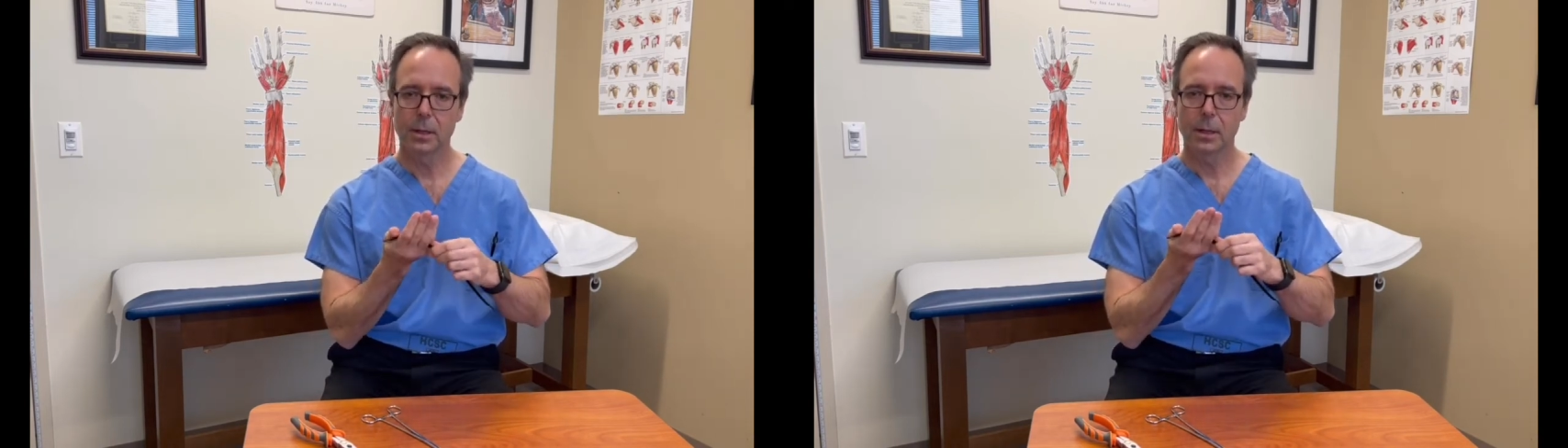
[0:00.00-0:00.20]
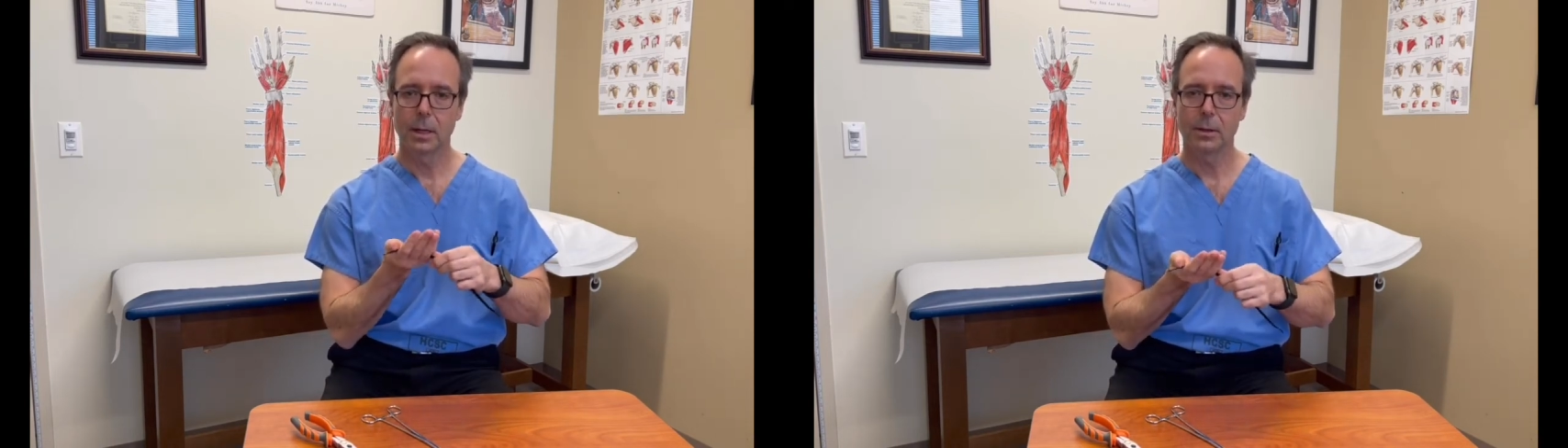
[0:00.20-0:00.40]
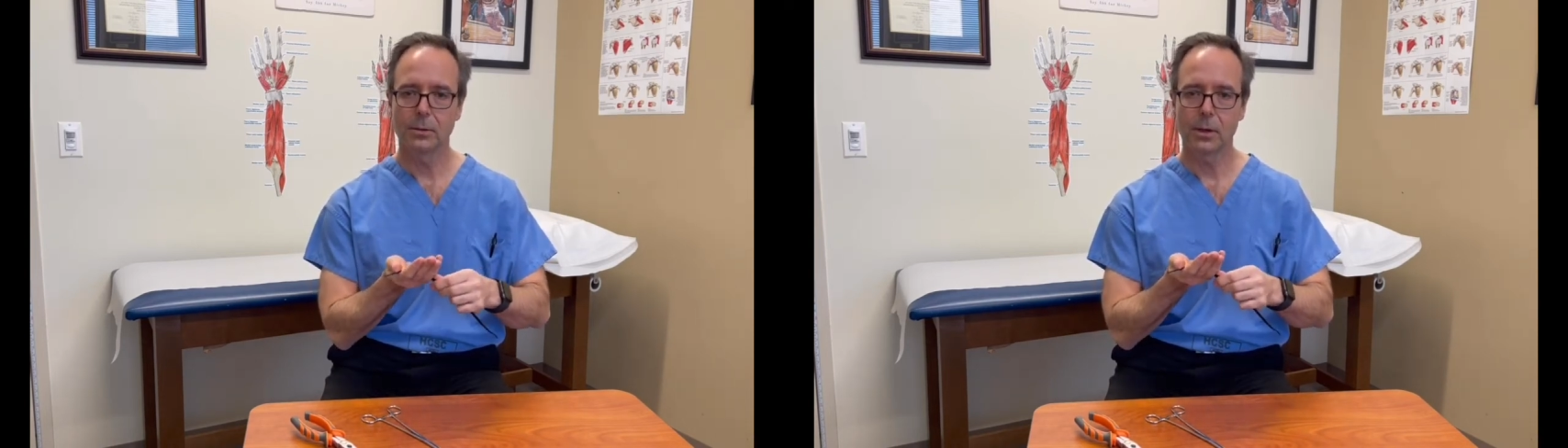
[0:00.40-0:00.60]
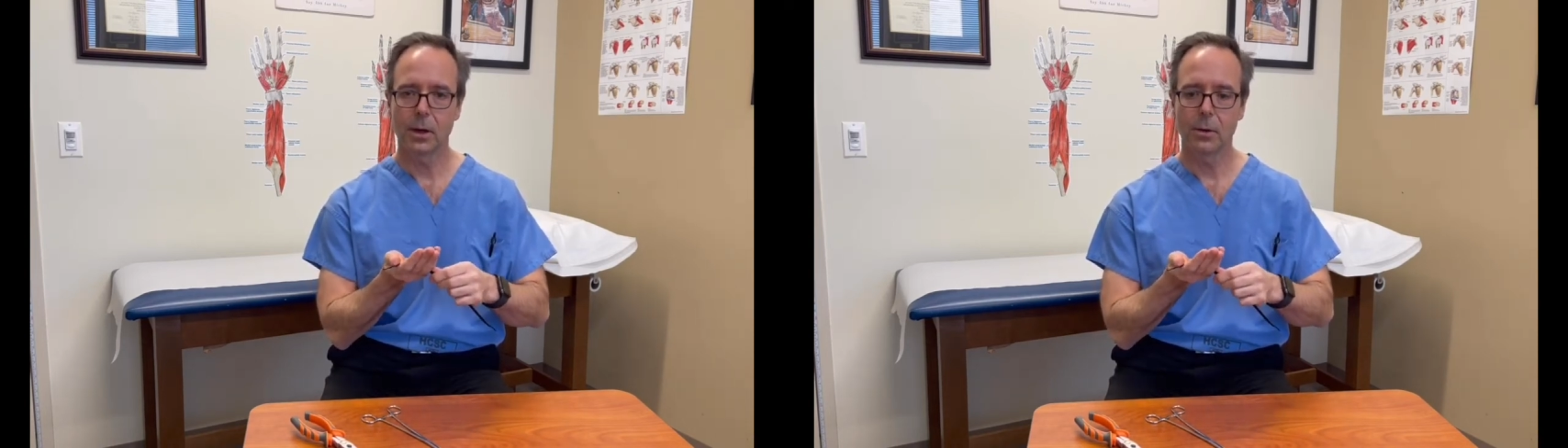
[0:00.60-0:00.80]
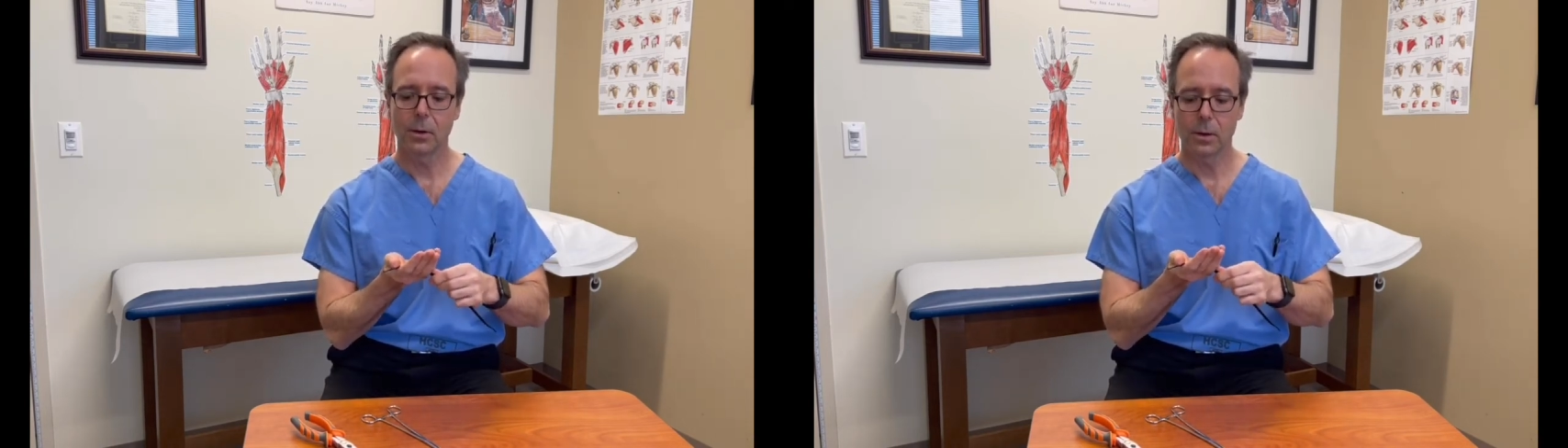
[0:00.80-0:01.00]
And
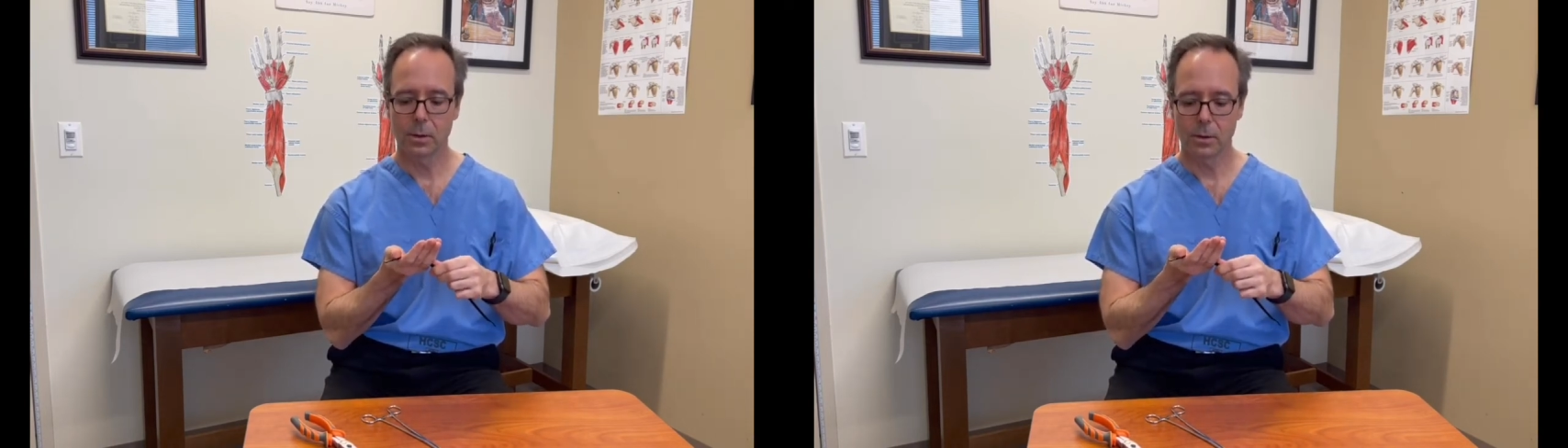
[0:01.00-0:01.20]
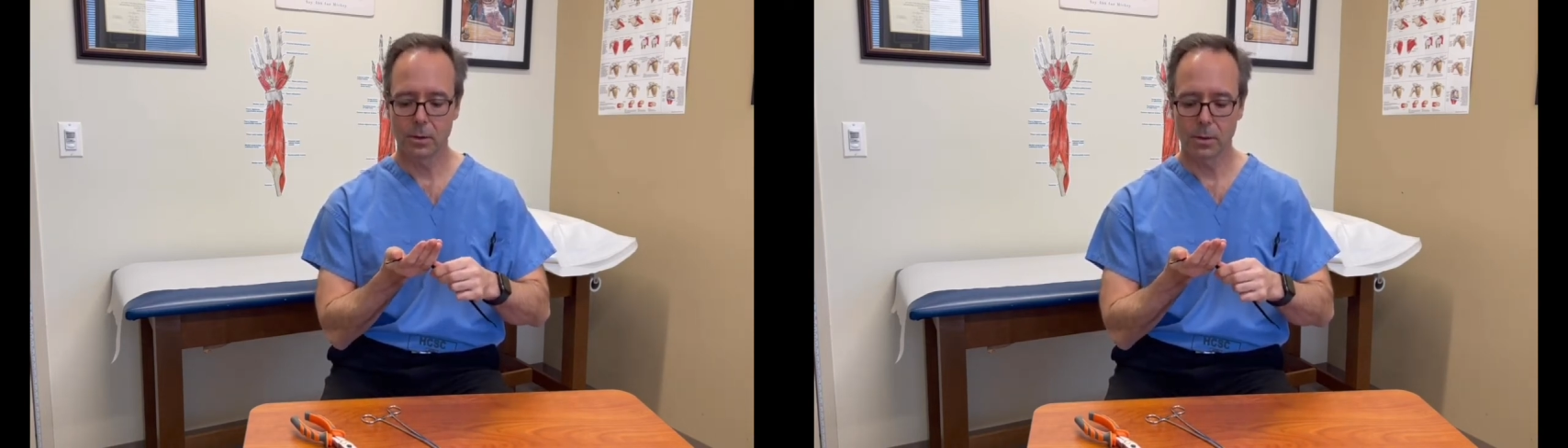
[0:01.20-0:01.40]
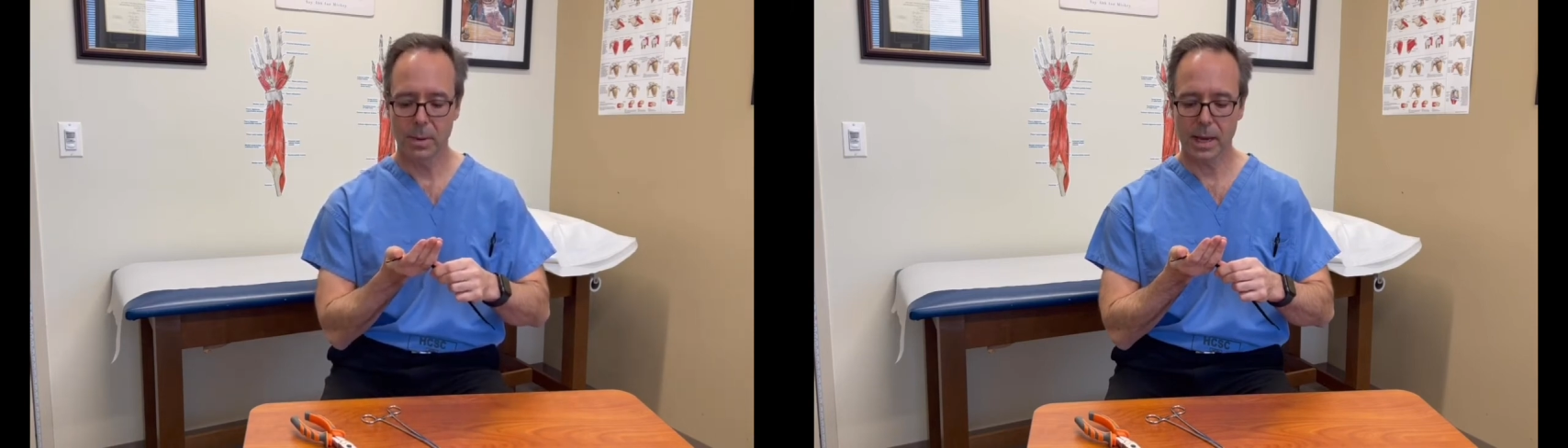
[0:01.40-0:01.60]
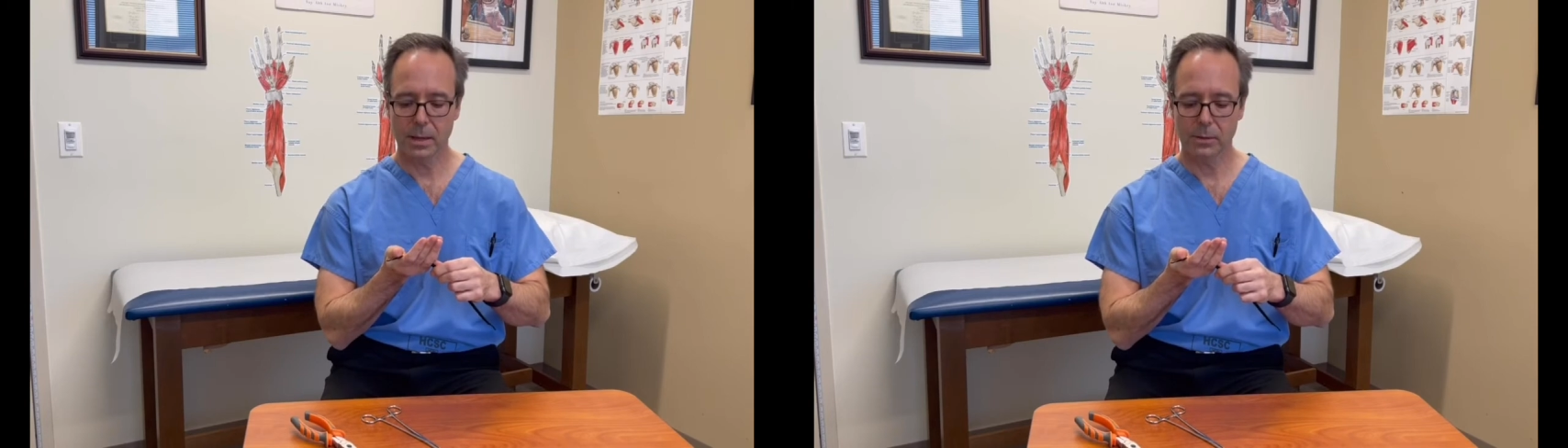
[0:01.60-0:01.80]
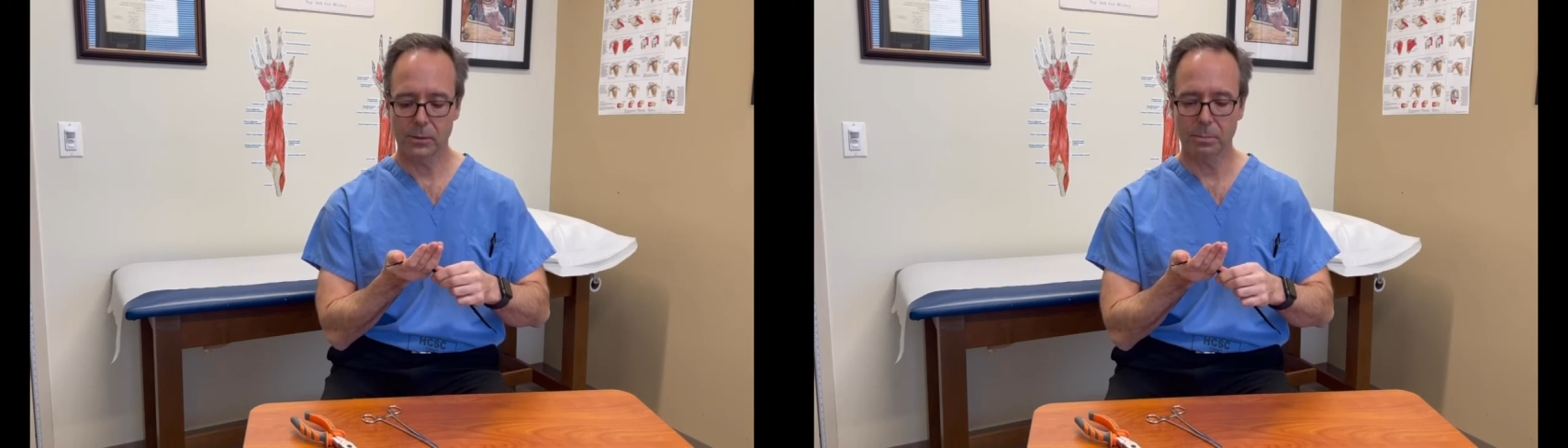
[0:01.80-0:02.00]
so the band
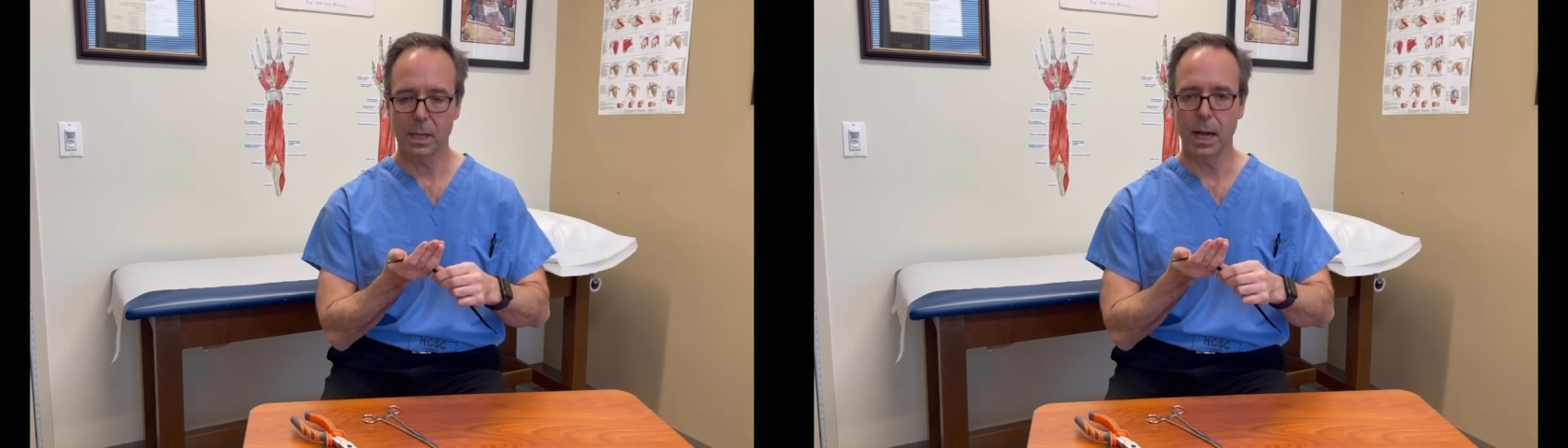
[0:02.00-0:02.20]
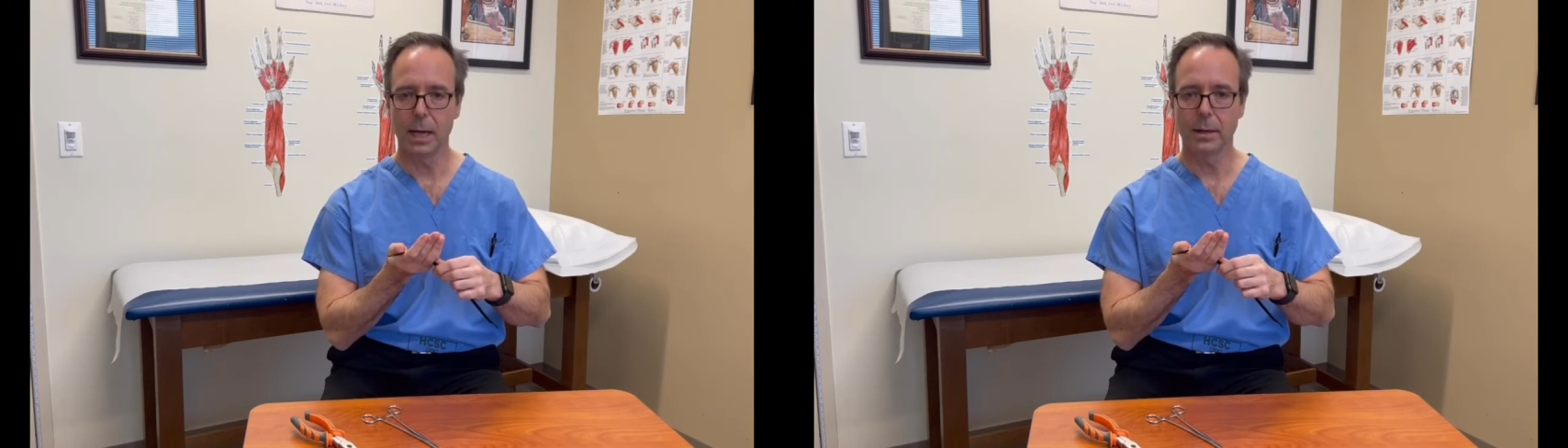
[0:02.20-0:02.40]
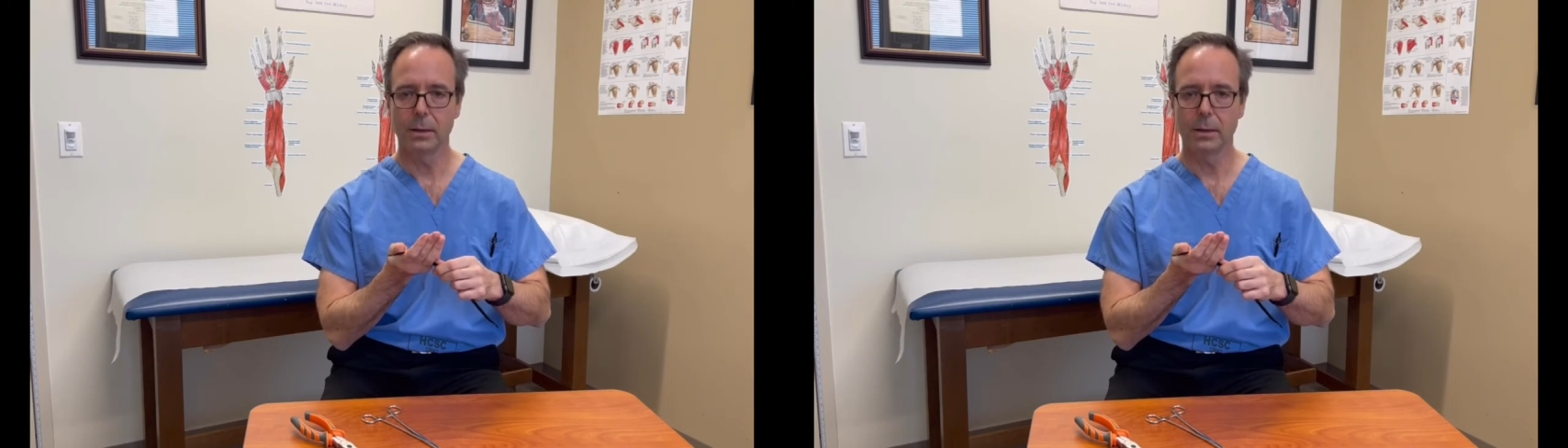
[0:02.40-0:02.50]
is applied